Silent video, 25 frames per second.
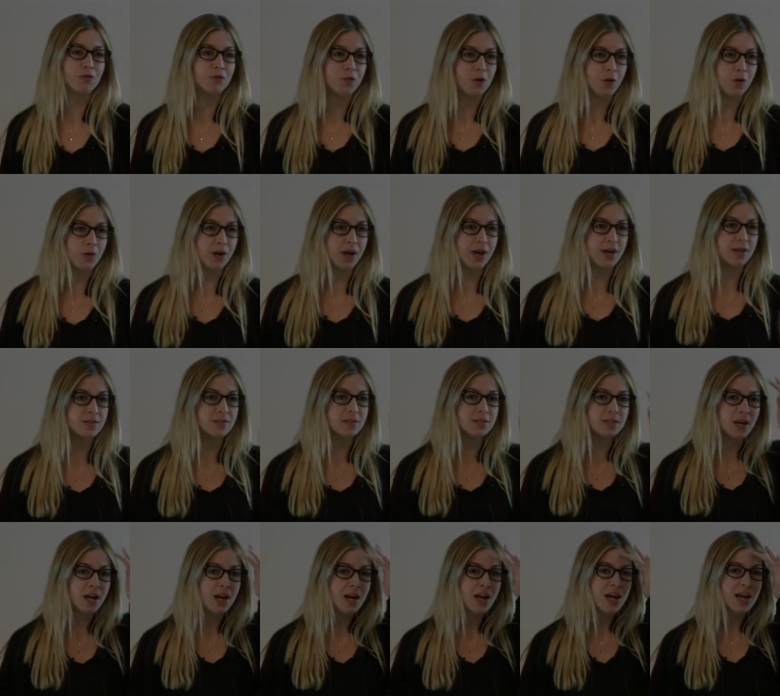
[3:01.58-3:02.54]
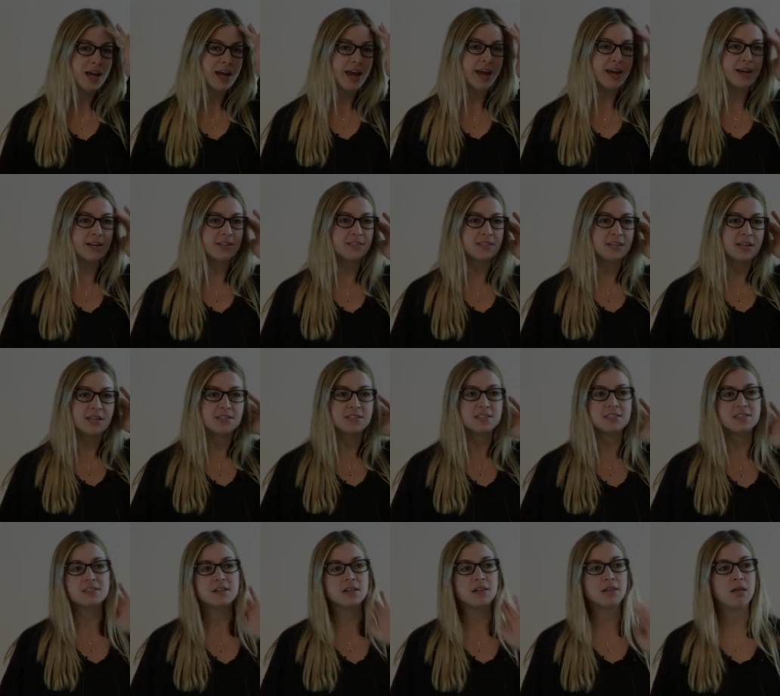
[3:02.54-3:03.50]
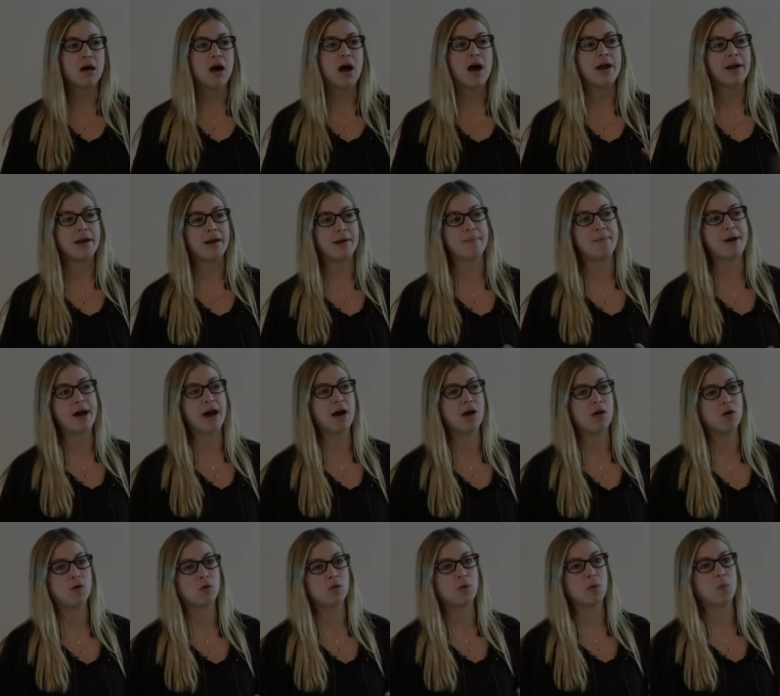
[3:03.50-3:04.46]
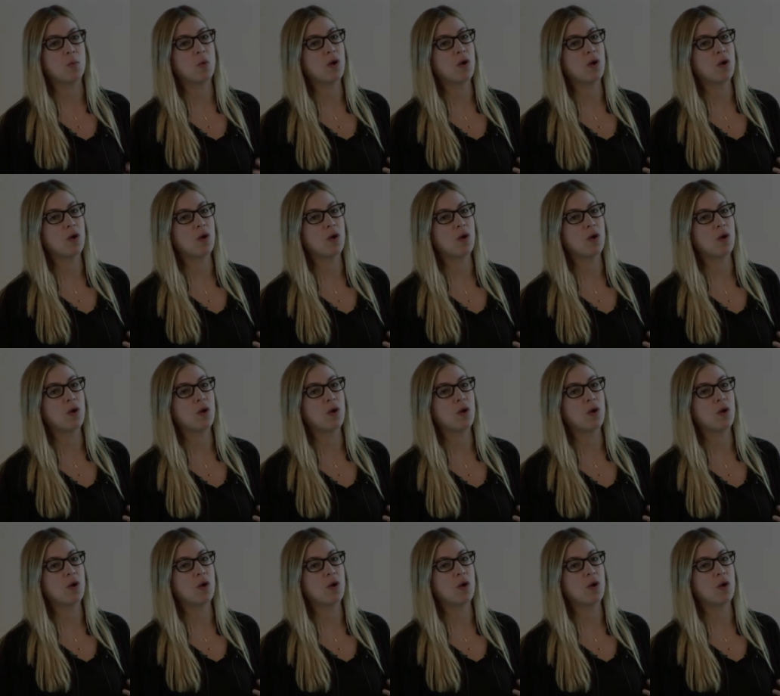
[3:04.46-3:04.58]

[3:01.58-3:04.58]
Focused, in a sense it's a lot about